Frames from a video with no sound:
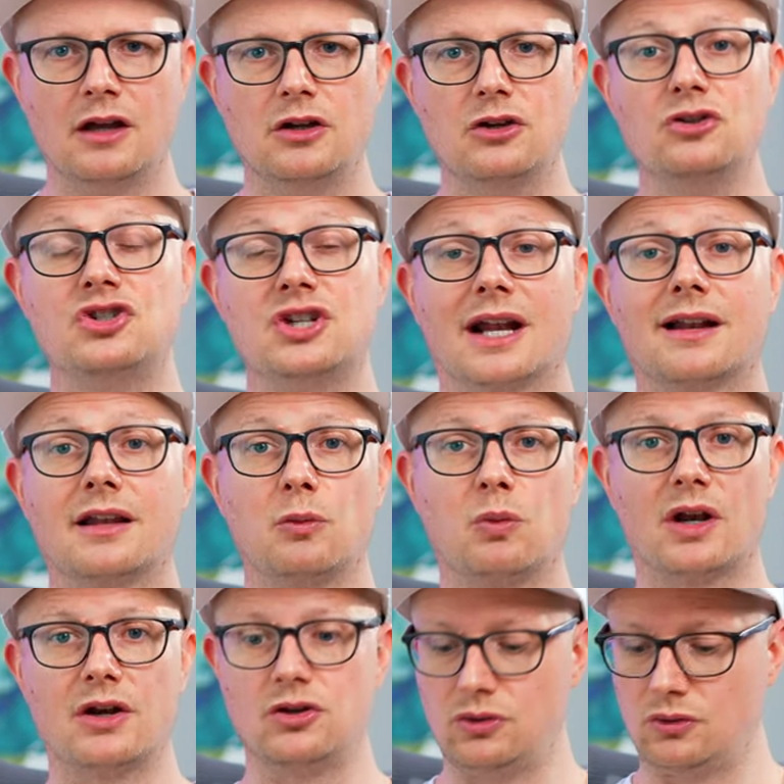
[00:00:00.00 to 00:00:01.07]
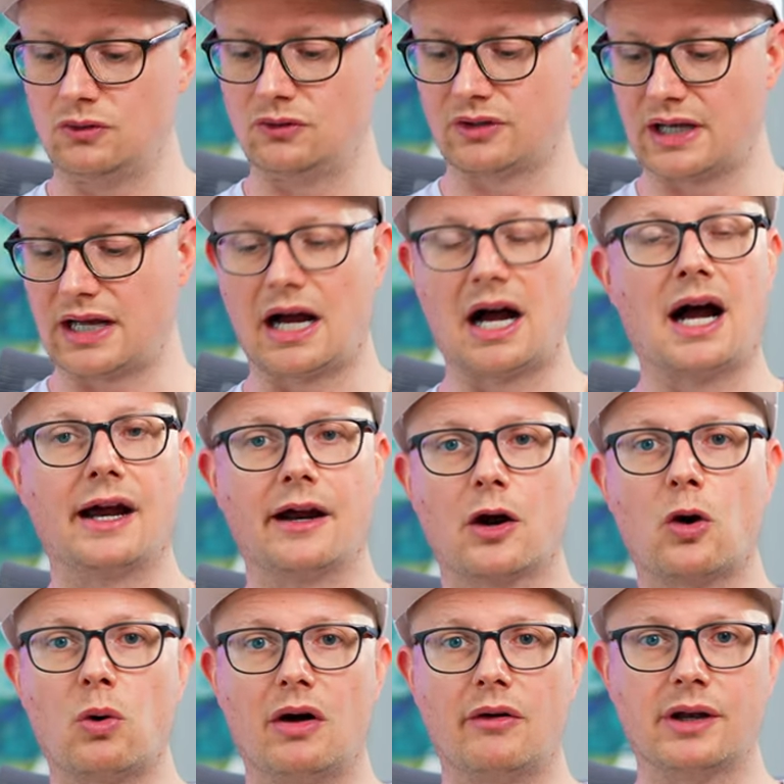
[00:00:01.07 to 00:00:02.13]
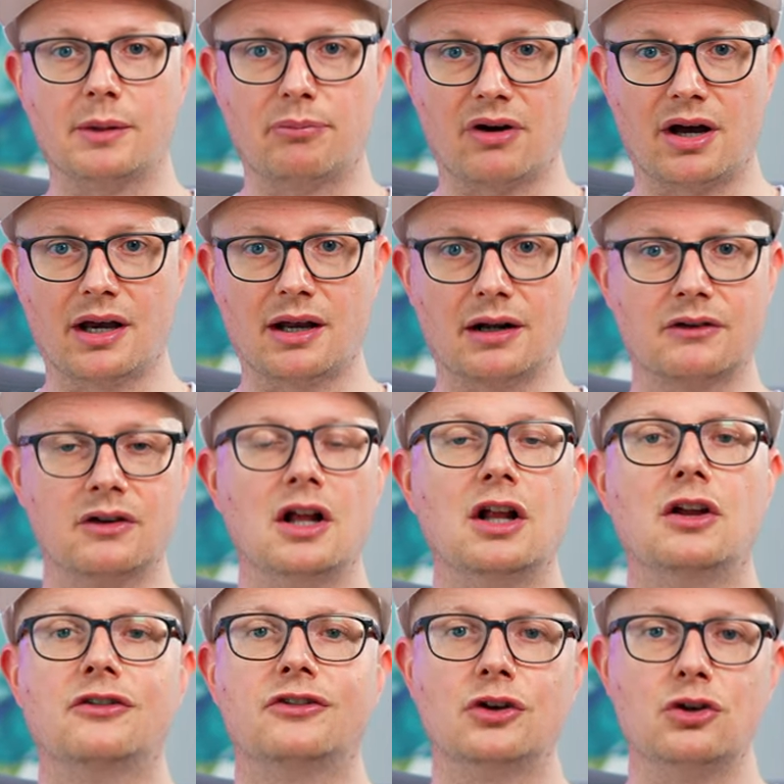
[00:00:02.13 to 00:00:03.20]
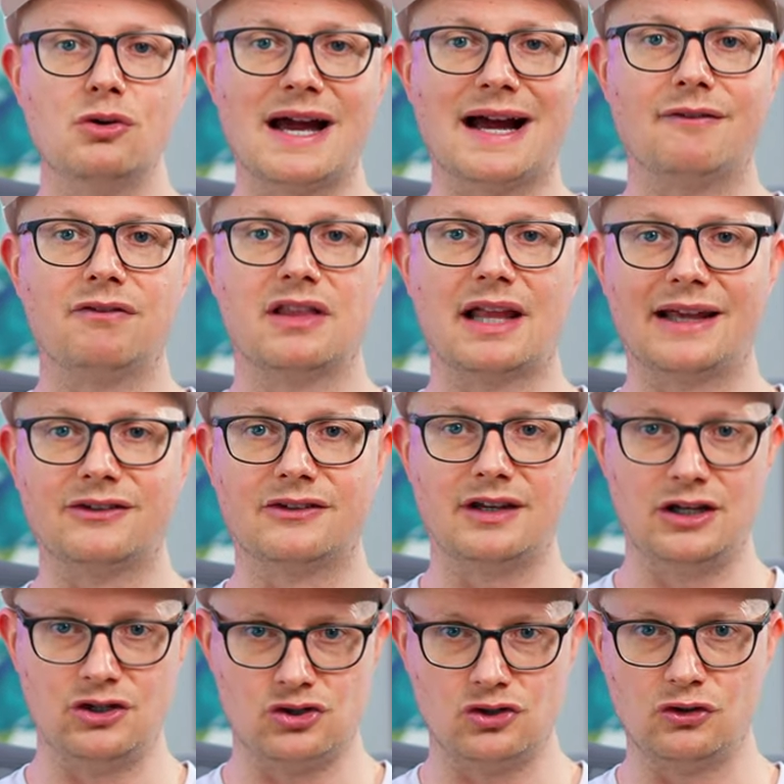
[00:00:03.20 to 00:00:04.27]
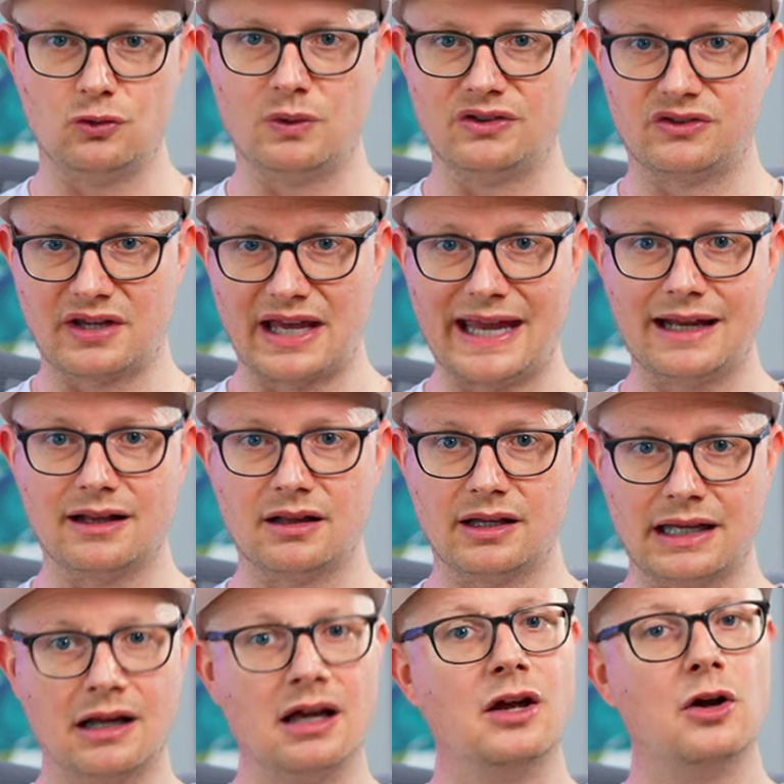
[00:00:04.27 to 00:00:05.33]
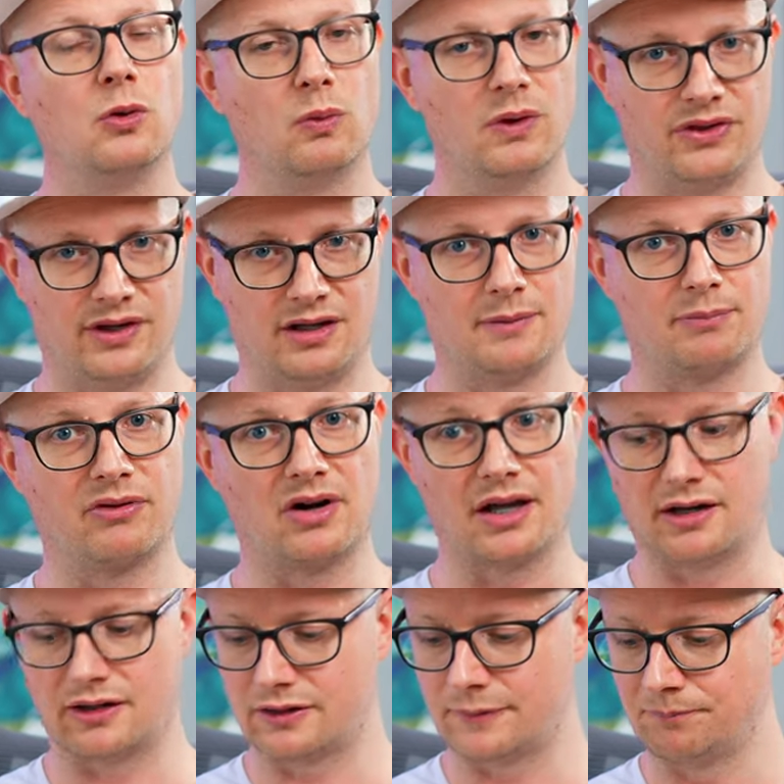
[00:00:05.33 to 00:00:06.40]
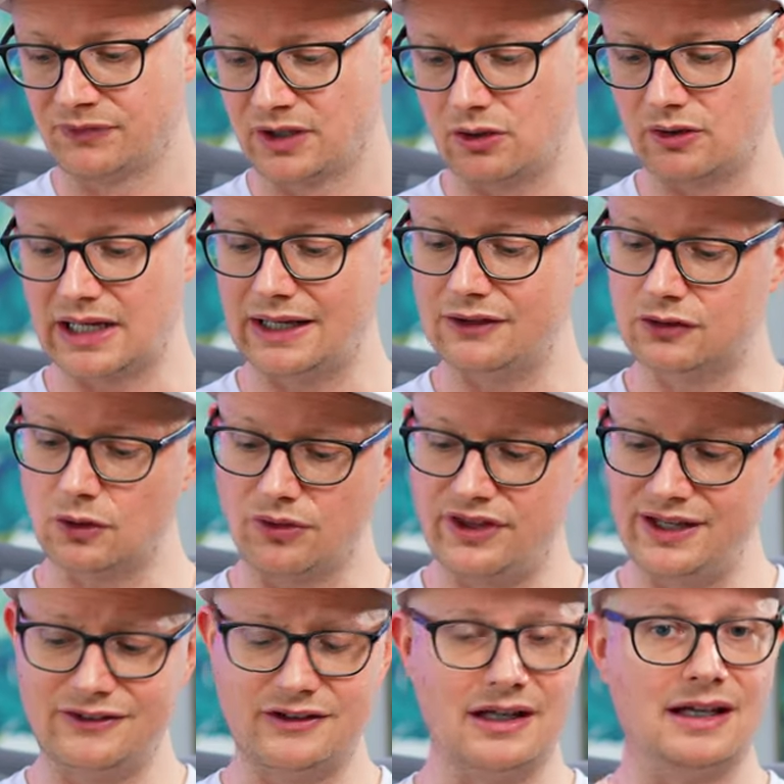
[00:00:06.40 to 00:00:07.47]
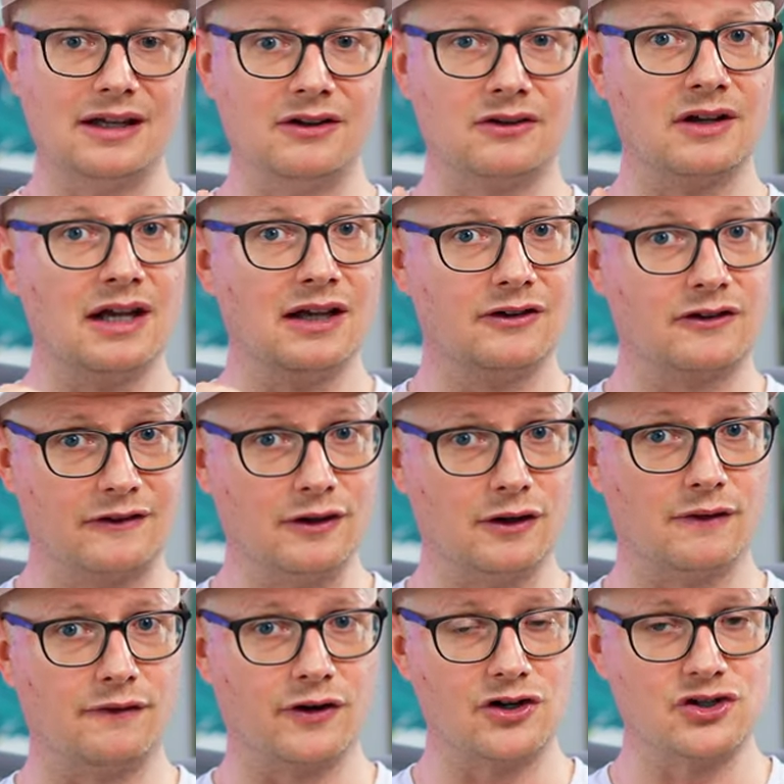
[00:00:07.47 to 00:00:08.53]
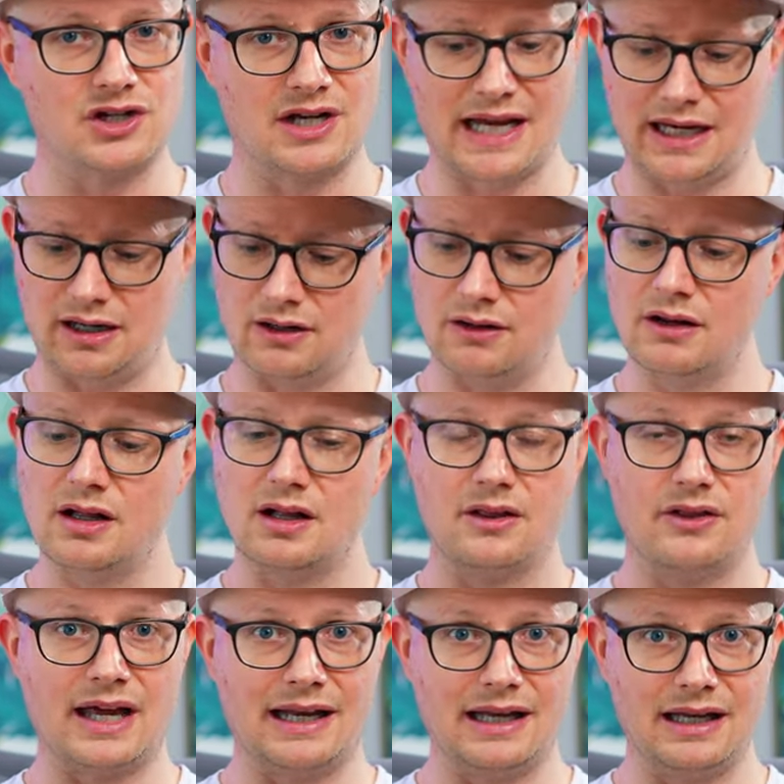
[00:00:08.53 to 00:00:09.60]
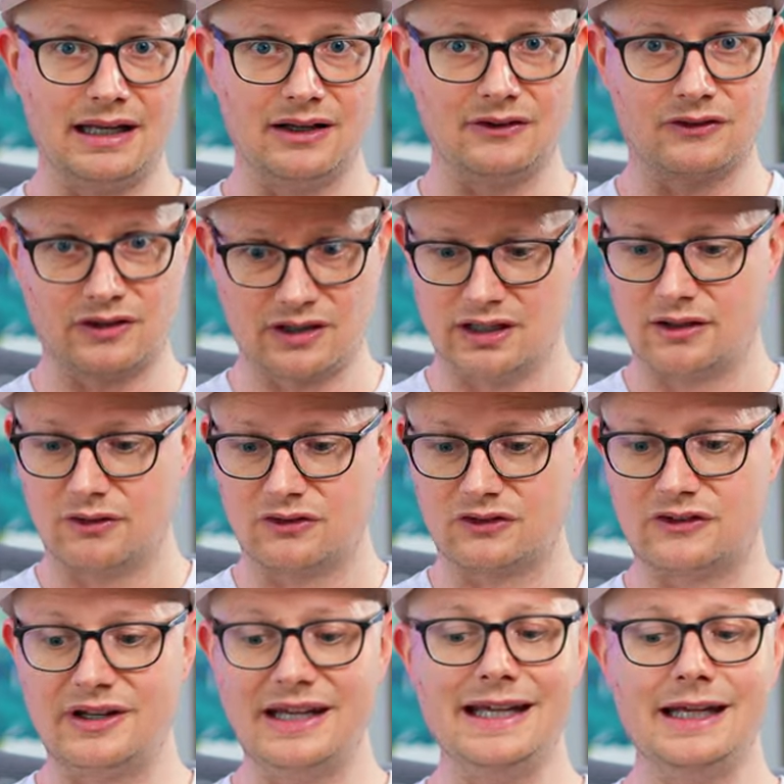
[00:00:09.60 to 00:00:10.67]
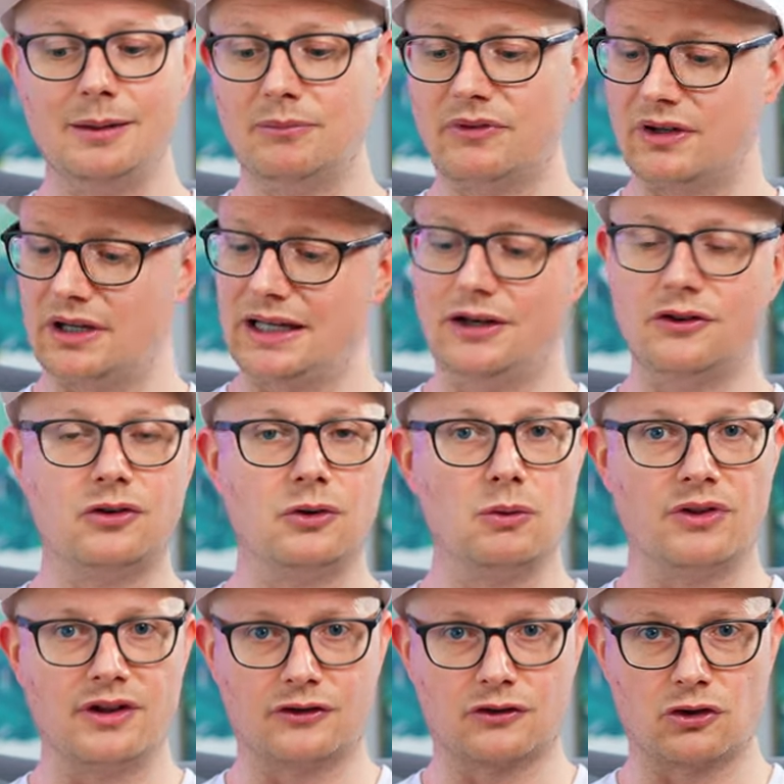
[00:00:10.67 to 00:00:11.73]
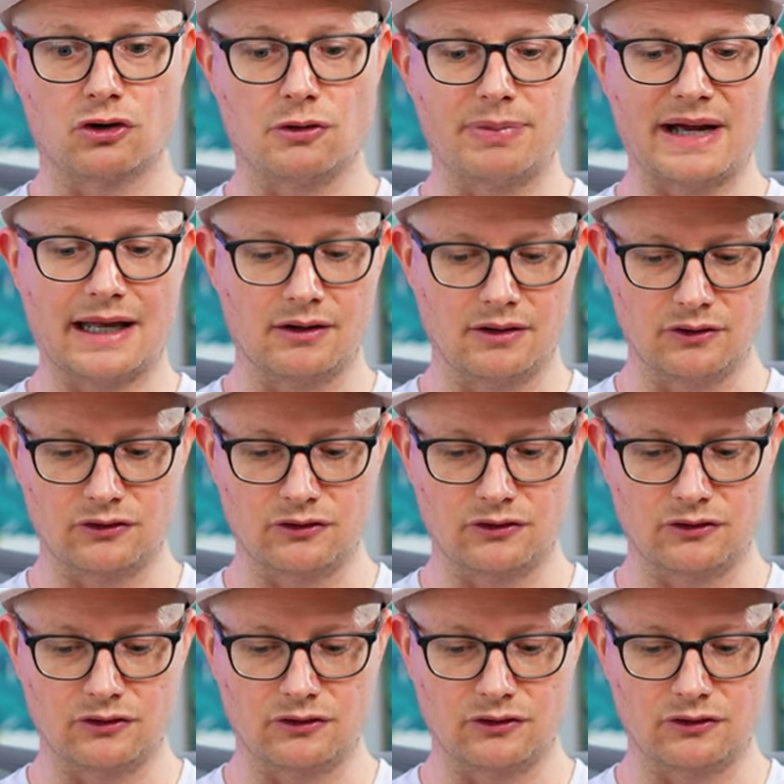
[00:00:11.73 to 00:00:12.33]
You generally wanna use a higher quality product so you have less issues with tangling within the product. Okay, so this is still virgin hair that is steamed into this curl pattern.